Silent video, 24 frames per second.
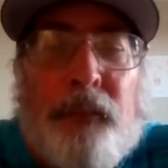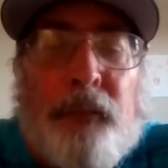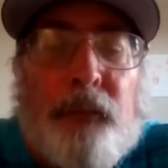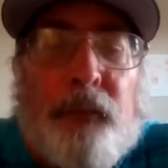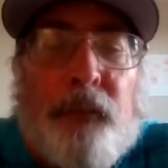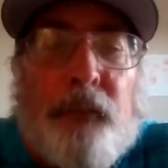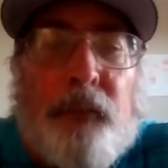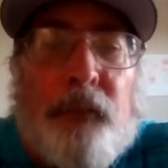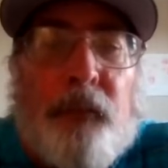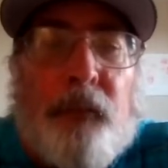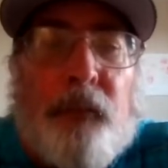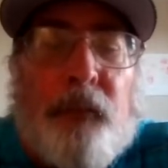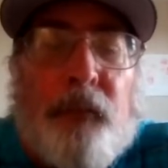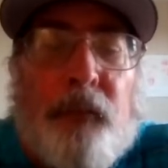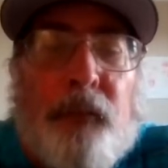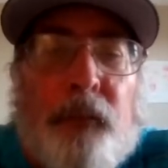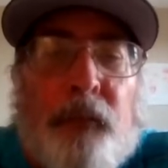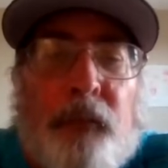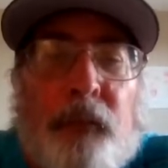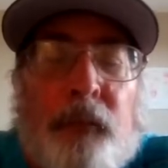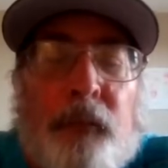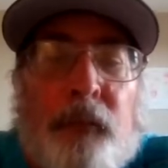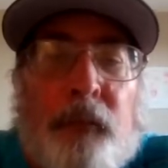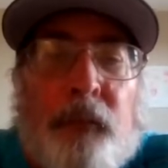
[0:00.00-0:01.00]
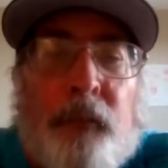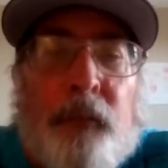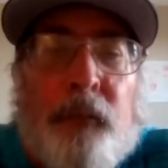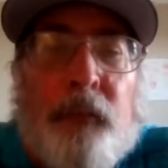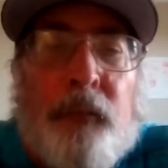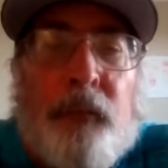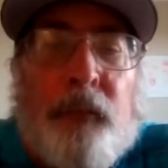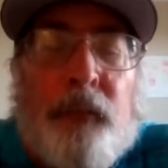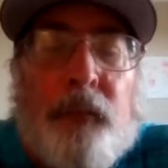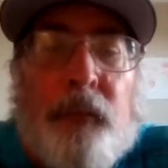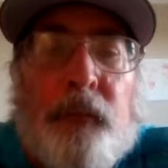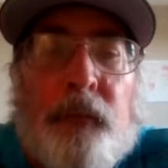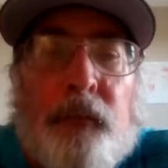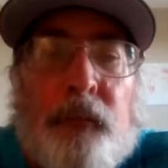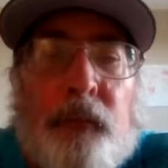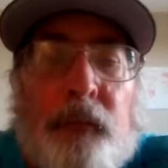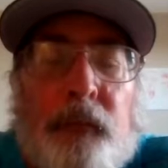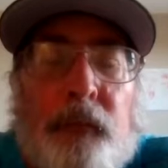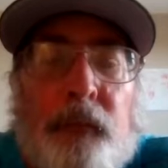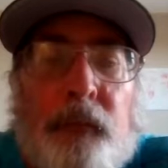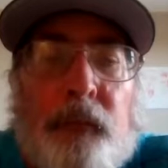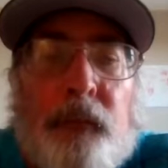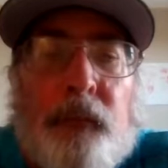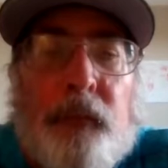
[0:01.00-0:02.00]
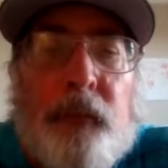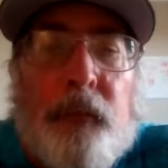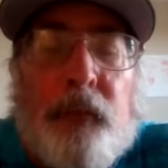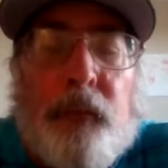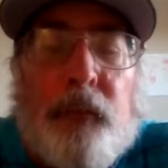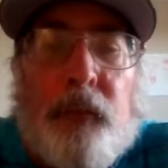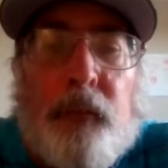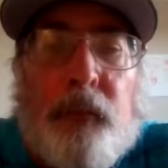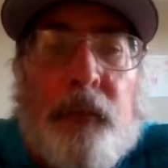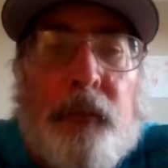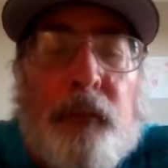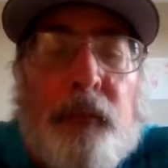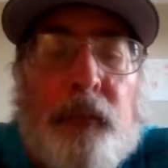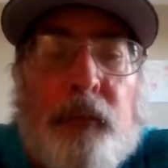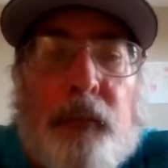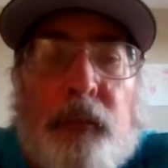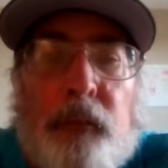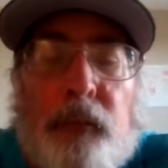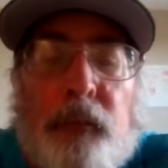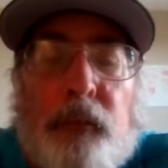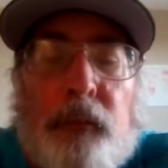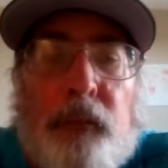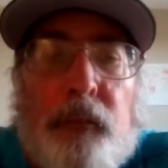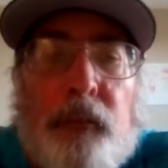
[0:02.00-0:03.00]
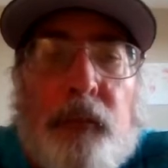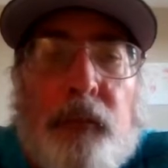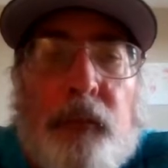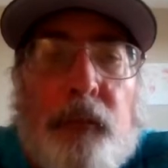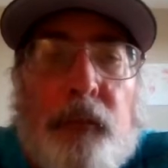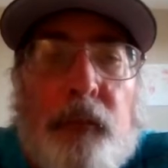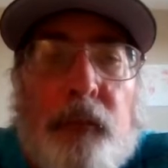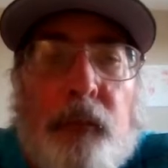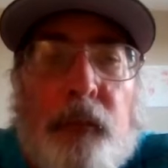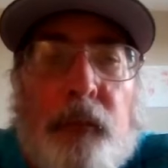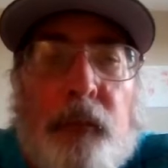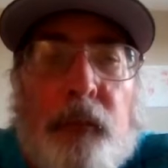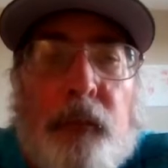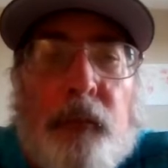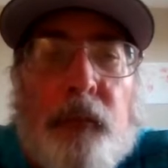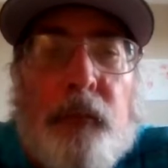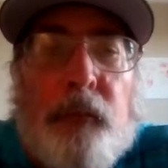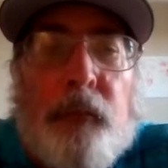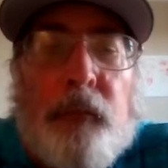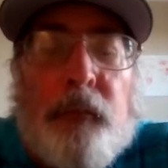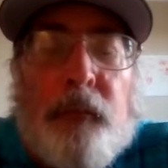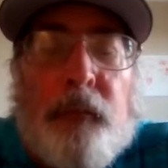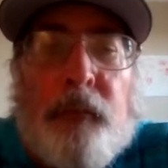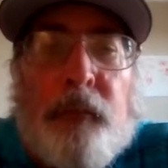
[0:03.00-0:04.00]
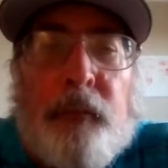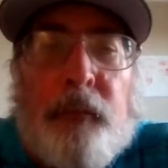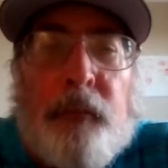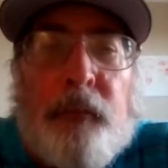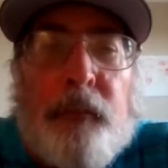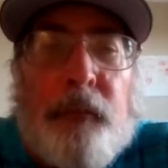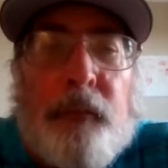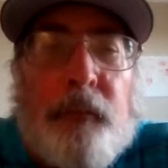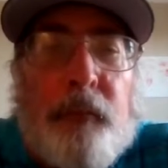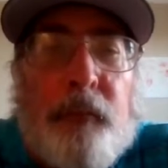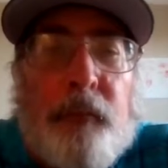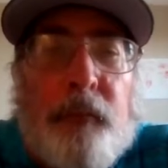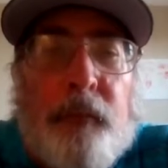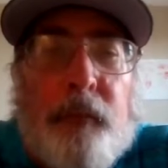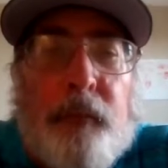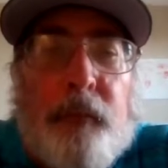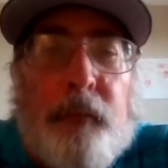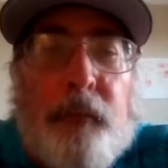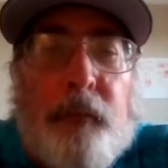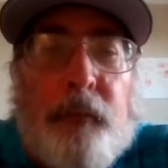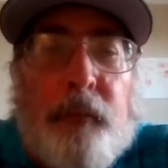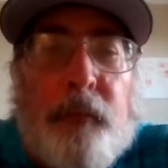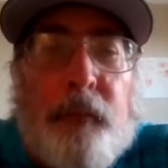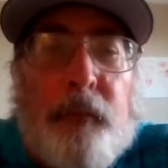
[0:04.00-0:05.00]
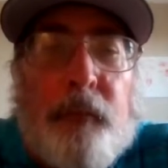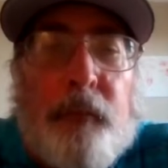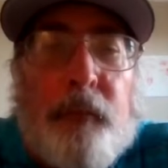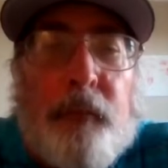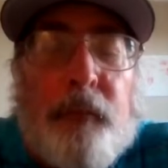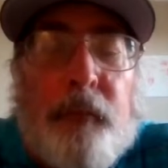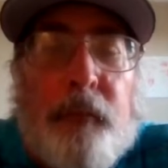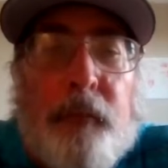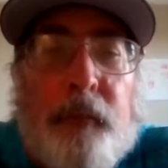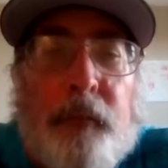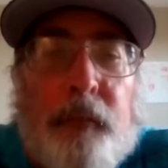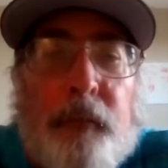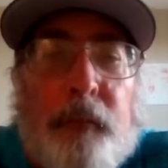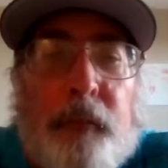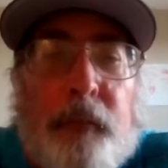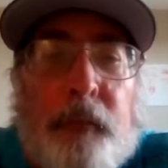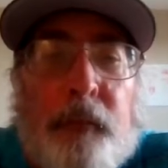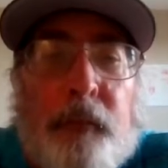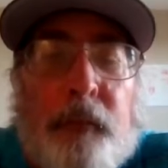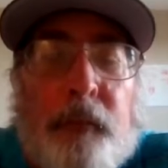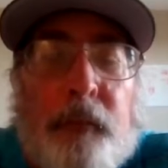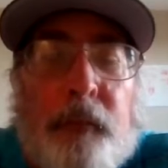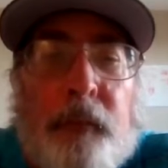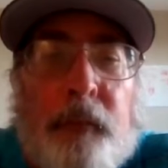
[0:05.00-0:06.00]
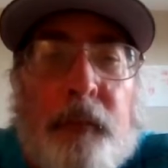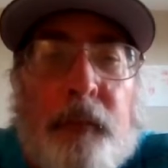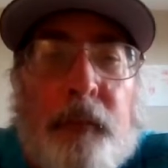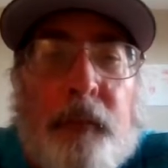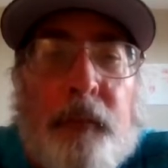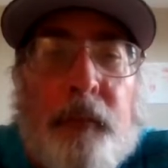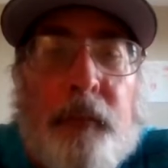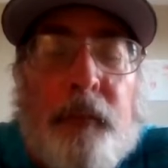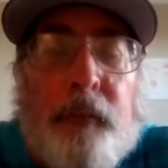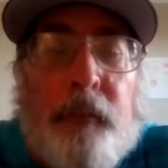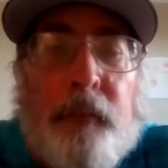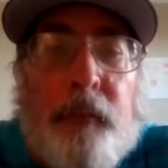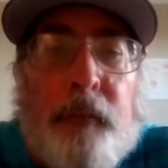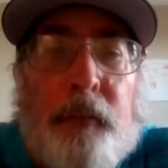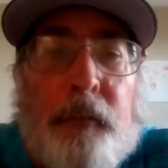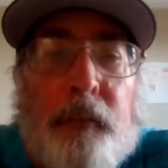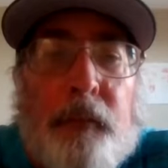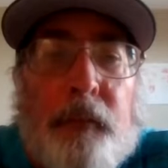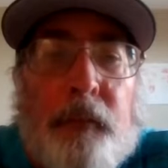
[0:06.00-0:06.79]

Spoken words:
The person shown says nothing.